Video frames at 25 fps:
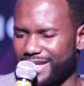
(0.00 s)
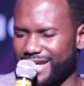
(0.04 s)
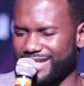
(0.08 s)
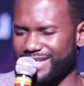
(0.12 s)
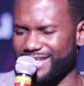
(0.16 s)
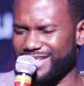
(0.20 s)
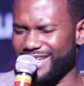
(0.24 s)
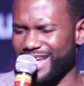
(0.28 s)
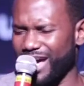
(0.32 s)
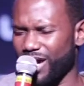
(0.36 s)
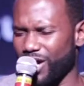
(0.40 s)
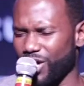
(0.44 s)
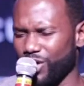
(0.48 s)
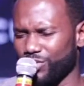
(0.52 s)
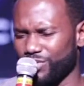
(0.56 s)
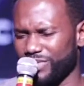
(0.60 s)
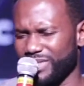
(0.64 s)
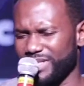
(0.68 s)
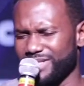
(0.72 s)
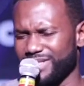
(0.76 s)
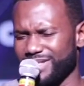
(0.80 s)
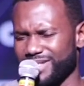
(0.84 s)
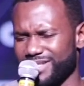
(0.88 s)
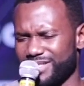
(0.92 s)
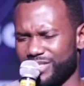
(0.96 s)
that not
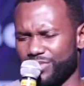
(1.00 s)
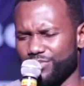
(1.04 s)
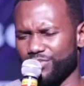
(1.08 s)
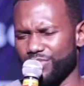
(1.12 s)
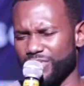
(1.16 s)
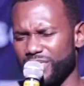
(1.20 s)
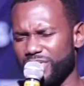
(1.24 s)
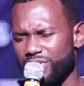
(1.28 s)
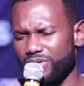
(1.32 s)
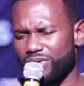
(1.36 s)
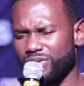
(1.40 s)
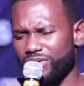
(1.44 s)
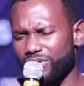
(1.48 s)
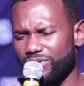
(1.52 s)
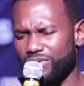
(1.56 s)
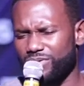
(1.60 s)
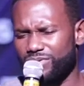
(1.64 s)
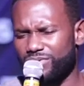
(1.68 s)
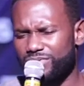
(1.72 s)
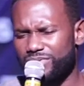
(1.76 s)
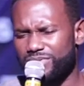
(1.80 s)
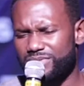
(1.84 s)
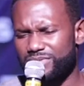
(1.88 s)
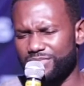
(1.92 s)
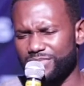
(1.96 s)
only does
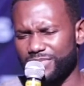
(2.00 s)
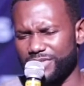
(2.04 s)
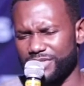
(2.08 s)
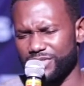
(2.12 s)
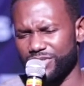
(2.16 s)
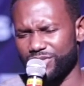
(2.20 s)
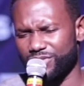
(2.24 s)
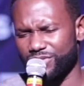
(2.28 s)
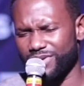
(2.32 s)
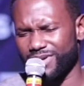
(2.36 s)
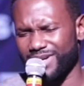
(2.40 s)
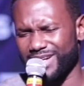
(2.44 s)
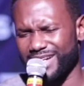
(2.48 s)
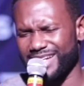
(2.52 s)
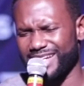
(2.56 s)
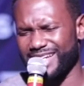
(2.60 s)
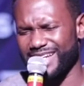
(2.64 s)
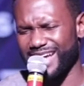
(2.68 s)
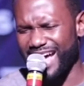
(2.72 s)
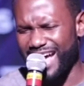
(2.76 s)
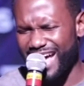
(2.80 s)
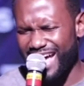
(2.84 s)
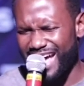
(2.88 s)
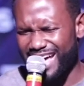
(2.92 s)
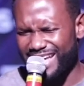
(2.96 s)
miracles, but you are a
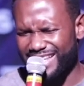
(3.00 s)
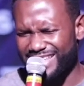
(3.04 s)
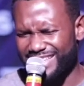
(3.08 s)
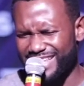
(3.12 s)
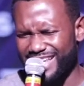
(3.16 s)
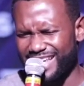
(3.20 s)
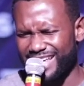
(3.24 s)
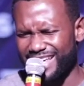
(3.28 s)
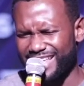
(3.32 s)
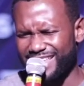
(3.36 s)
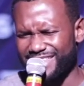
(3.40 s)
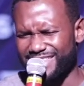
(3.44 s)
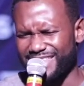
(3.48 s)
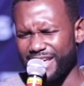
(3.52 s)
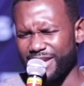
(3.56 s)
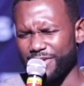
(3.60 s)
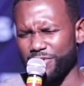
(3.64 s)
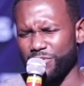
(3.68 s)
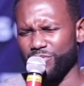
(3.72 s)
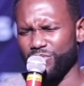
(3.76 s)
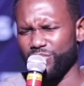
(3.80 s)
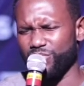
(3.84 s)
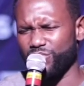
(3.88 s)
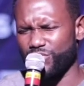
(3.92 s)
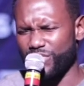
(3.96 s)
God
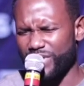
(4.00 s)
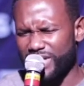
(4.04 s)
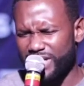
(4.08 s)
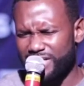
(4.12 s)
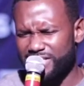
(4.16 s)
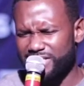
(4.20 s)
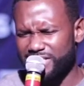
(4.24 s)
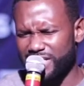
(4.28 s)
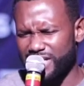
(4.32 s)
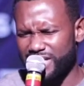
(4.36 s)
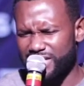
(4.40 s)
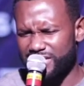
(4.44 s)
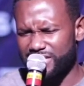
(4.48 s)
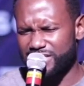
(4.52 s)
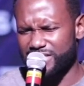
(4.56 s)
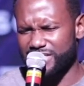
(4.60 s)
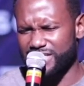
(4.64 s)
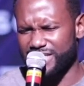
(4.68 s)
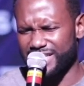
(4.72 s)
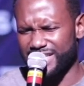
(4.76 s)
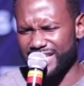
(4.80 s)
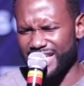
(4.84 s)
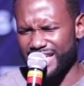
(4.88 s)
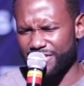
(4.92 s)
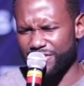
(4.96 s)
that brings us
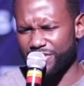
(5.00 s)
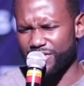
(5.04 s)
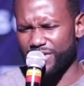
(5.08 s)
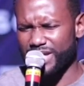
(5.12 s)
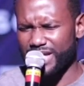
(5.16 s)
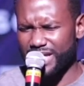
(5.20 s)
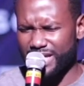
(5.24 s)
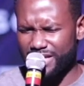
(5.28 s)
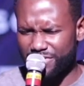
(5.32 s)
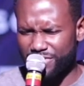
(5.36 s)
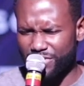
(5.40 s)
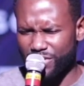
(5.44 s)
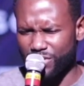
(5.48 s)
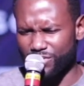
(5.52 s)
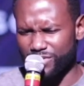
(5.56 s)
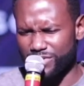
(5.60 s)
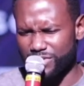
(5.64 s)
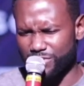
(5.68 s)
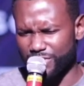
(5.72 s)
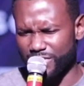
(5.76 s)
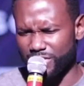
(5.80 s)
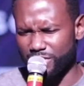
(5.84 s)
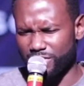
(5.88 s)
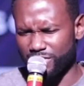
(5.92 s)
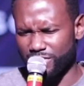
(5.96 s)
together in those
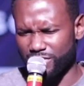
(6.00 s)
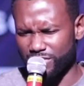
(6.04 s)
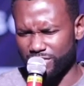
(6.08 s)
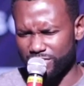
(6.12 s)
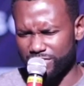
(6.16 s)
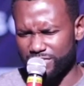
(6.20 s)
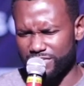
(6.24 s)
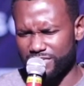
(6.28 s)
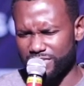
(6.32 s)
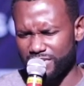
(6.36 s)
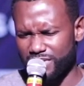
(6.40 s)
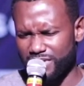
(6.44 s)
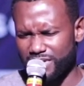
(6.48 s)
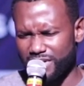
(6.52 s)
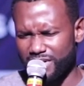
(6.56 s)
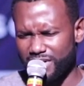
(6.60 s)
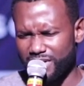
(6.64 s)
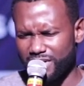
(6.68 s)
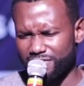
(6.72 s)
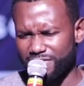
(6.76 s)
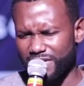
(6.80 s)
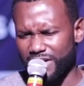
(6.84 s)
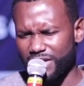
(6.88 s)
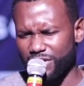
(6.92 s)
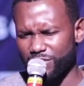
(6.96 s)
miracles.
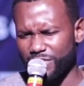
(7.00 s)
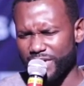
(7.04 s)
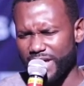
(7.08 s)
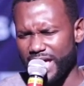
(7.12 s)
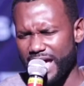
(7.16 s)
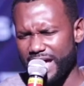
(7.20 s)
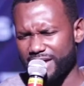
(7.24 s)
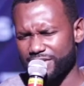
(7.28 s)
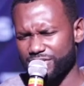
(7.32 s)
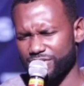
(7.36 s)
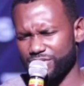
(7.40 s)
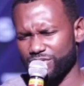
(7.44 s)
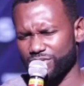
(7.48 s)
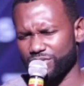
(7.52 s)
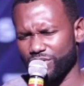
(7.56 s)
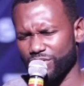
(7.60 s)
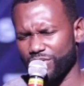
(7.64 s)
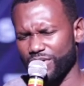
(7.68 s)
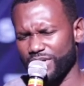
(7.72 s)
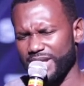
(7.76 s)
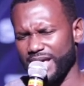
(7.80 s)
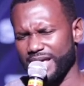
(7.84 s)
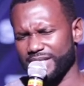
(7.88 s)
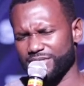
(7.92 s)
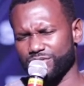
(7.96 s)
Father, we ask you,
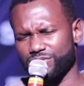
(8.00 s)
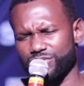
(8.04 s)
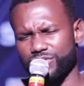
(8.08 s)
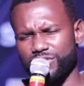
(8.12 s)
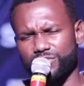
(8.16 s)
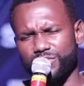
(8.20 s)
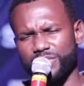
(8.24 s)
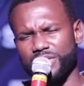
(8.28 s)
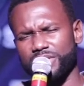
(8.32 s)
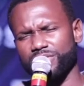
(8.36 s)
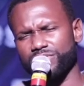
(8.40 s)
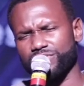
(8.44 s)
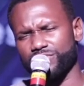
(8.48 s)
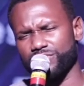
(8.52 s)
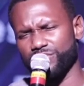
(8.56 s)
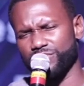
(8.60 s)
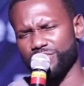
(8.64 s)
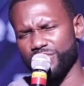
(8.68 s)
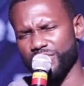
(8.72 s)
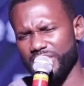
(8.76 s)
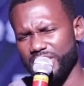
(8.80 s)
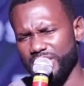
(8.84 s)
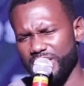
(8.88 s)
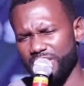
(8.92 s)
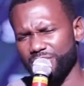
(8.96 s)
Lord, as you speak through
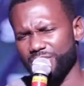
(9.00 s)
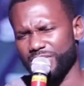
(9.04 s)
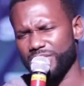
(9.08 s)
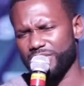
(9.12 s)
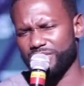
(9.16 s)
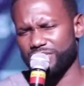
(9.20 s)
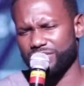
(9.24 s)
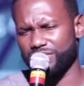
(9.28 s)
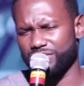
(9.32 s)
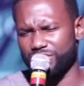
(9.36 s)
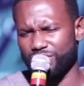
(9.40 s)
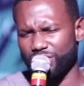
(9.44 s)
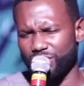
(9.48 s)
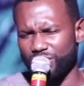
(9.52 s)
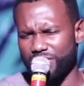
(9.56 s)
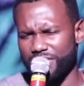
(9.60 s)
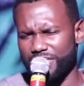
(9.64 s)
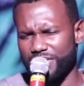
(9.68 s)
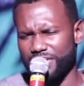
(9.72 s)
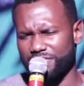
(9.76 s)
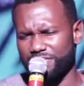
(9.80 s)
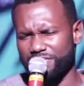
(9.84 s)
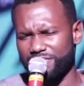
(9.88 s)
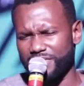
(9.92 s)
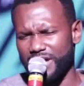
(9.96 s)
me and Minister
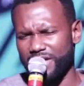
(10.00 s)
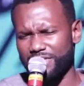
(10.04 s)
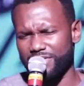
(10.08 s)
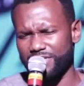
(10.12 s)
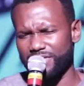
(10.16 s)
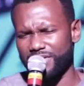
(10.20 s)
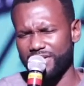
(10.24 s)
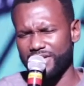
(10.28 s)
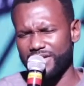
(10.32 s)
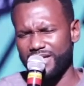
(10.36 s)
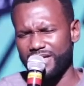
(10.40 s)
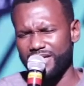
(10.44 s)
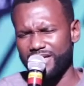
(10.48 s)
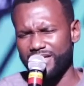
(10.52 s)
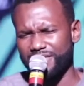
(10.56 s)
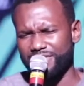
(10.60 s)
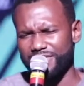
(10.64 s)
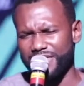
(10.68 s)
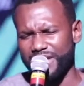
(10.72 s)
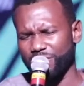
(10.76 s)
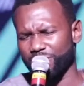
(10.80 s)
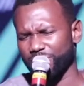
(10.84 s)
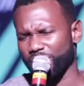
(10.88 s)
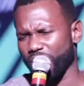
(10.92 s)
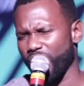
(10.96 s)
Dorian, Father,
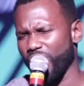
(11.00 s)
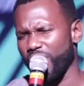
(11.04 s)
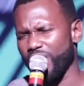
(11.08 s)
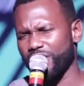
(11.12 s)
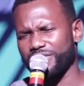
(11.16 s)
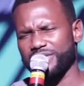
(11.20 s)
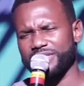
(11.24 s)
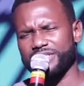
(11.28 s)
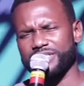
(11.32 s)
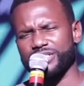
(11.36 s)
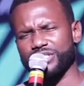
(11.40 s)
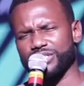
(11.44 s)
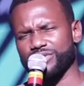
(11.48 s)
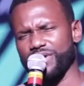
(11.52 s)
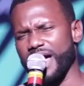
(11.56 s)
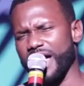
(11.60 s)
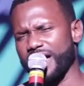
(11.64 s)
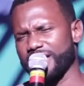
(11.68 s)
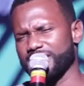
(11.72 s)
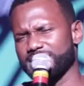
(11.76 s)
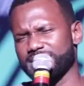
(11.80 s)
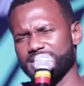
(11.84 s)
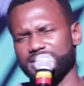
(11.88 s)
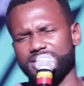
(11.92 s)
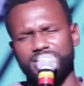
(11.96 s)
that all
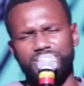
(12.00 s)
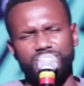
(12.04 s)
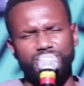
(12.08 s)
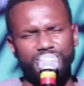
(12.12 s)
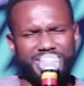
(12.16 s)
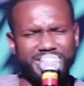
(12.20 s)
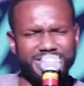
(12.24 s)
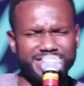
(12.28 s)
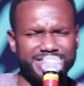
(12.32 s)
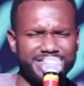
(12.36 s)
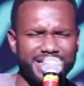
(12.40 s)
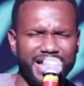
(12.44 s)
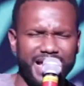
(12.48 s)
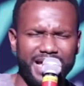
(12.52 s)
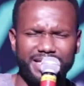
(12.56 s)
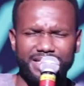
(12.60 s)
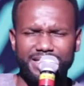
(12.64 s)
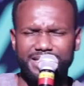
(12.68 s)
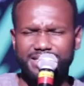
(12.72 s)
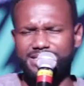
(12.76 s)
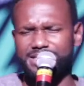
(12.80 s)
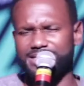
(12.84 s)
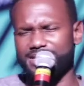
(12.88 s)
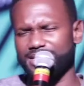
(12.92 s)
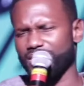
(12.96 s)
distractions be
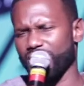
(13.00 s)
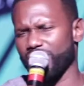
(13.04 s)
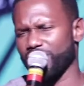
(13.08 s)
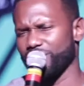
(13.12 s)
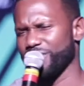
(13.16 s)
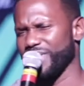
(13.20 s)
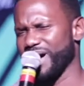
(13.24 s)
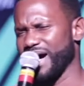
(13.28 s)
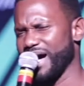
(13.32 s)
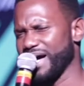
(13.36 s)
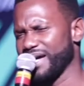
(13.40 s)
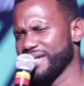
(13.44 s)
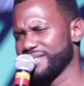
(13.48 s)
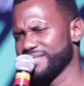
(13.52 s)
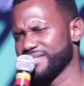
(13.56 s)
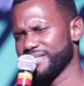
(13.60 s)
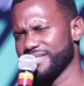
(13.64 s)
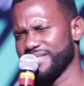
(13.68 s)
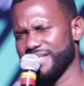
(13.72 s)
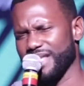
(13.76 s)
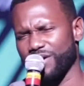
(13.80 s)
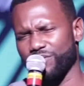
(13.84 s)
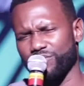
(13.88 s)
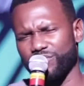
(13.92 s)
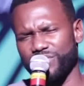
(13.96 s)
silenced in our minds
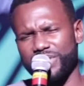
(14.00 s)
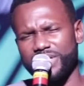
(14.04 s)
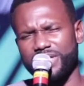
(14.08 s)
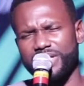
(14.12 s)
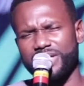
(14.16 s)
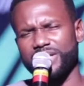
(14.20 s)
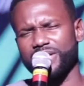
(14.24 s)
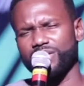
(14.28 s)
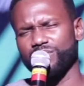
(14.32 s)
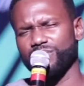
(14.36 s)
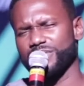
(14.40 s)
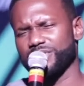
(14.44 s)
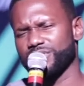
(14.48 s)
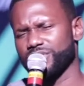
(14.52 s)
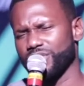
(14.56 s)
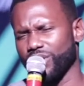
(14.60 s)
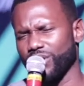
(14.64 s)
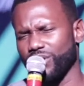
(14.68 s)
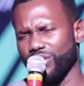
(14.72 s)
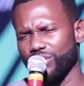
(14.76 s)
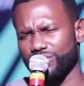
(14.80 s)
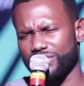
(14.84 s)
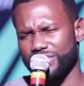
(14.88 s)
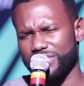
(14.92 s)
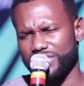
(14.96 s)
and that we hear what your
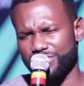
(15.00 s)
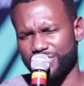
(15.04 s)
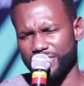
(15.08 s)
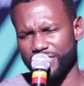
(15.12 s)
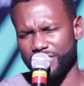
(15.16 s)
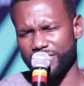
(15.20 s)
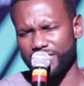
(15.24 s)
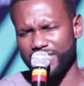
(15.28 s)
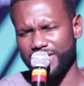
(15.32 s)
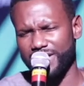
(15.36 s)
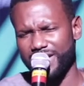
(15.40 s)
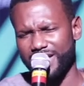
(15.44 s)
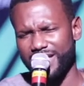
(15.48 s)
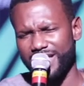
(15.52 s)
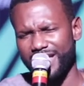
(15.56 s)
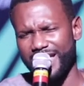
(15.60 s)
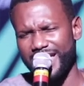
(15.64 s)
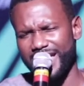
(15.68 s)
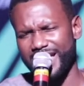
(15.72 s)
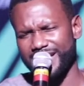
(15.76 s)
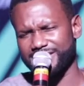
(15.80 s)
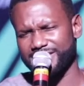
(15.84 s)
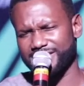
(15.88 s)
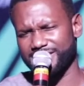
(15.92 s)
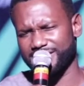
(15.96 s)
Holy Spirit
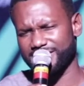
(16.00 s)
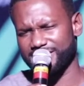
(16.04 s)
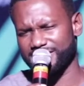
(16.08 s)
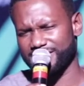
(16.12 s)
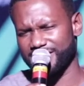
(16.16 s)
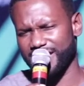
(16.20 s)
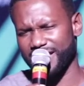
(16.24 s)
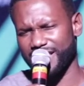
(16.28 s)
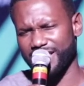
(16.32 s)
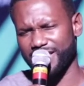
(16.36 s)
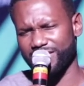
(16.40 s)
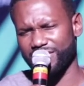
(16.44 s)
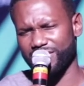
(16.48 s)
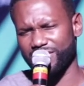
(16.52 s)
has to say.